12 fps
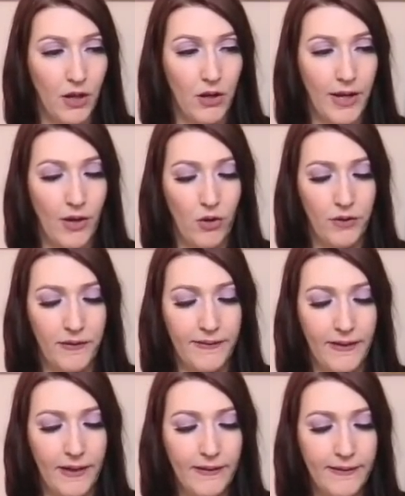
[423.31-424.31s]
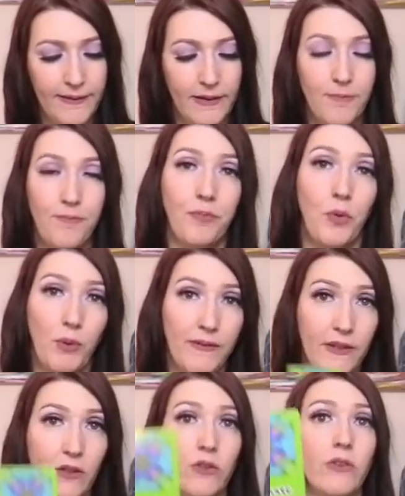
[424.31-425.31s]
All right, on the sixth, we
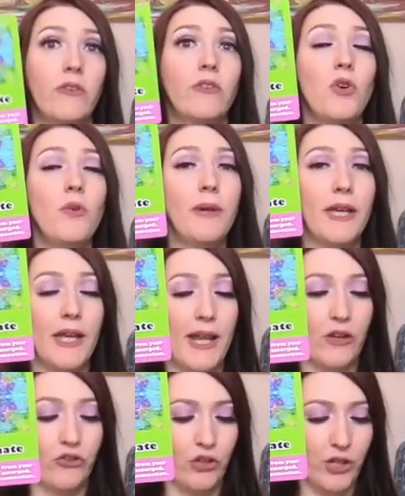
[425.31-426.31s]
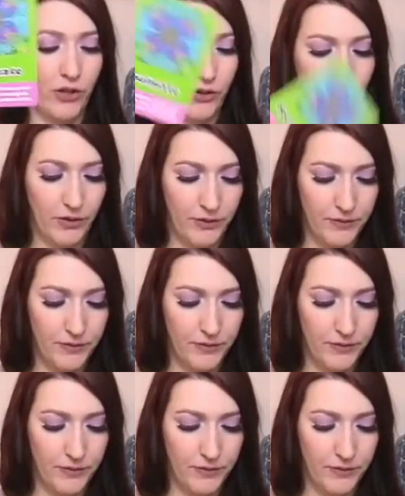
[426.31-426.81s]
see there's a soulmate connection here.